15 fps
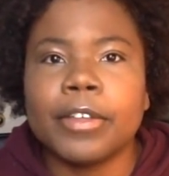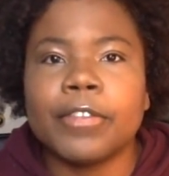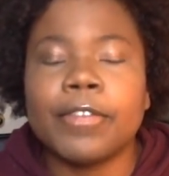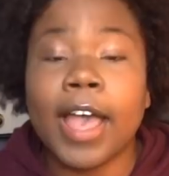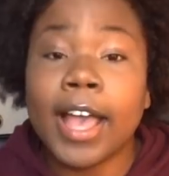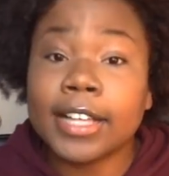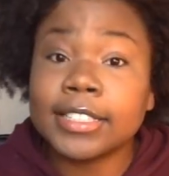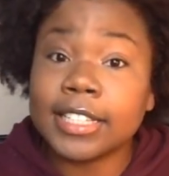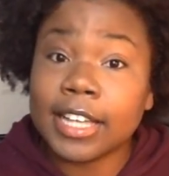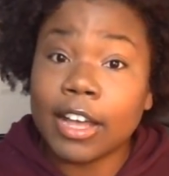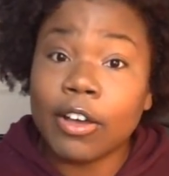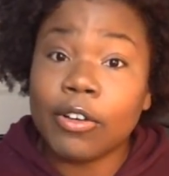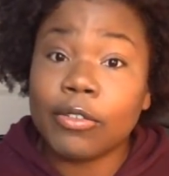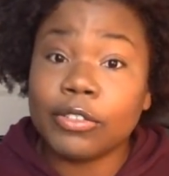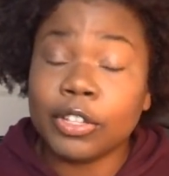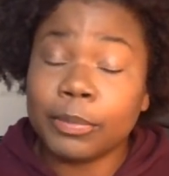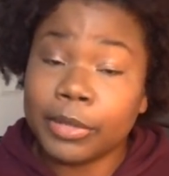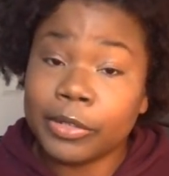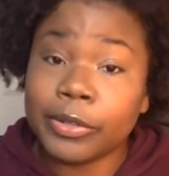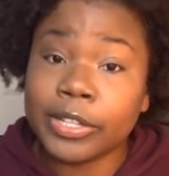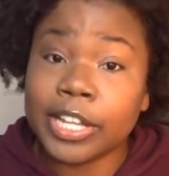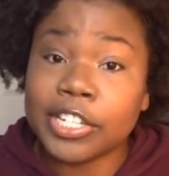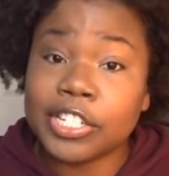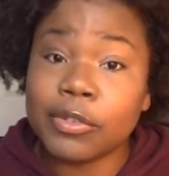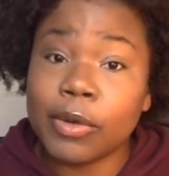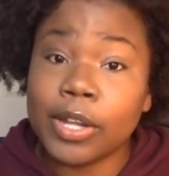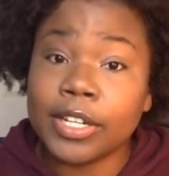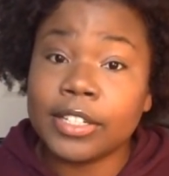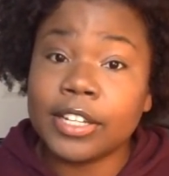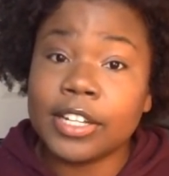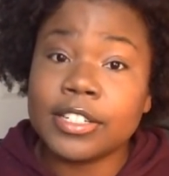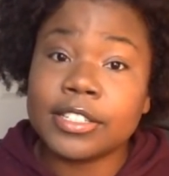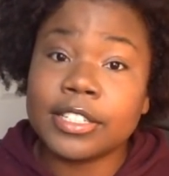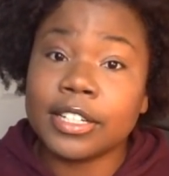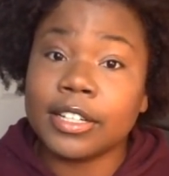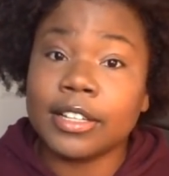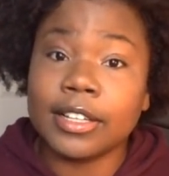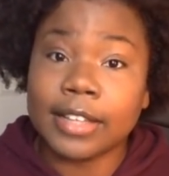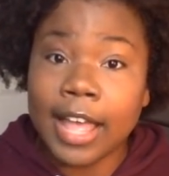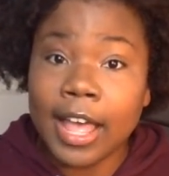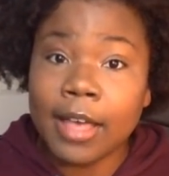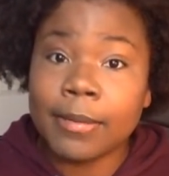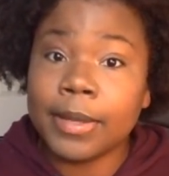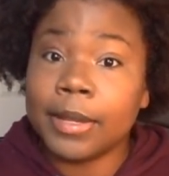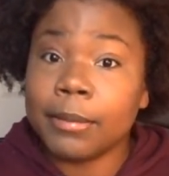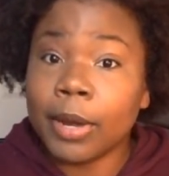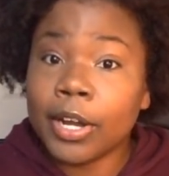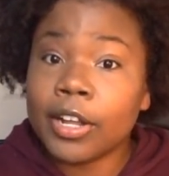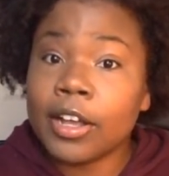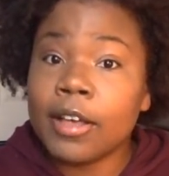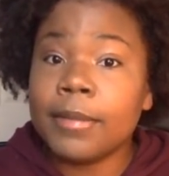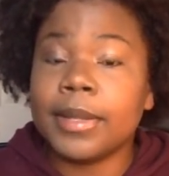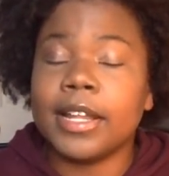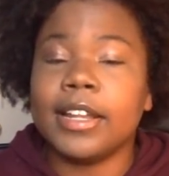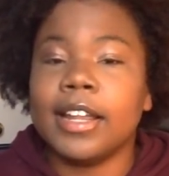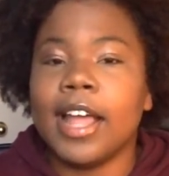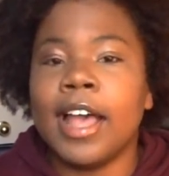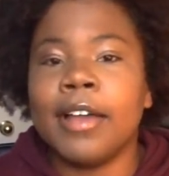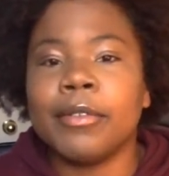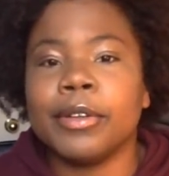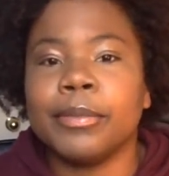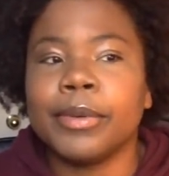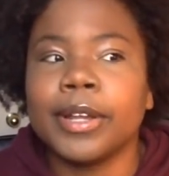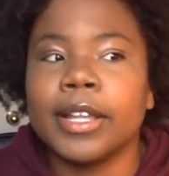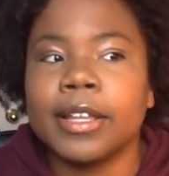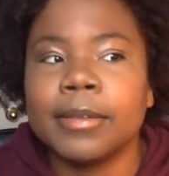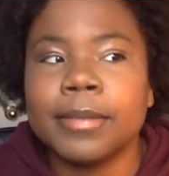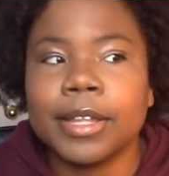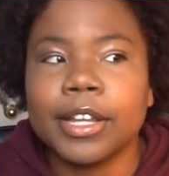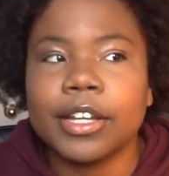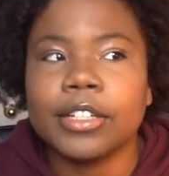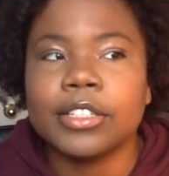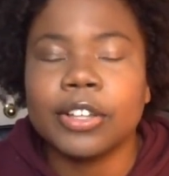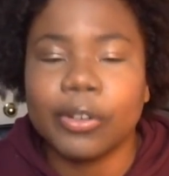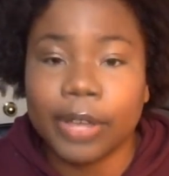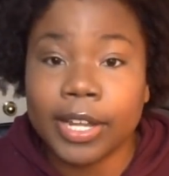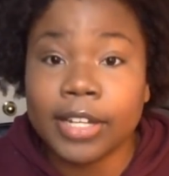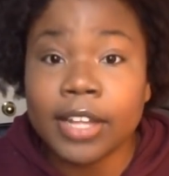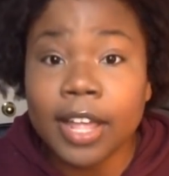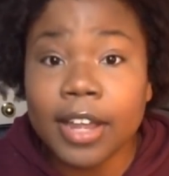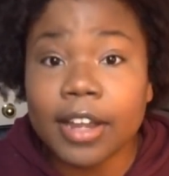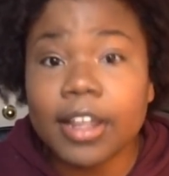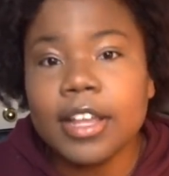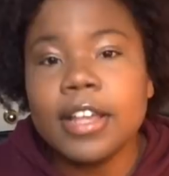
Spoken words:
faxing out the blood work that she wanted done to the lab in Markham, and then I would bring him there to go get it done.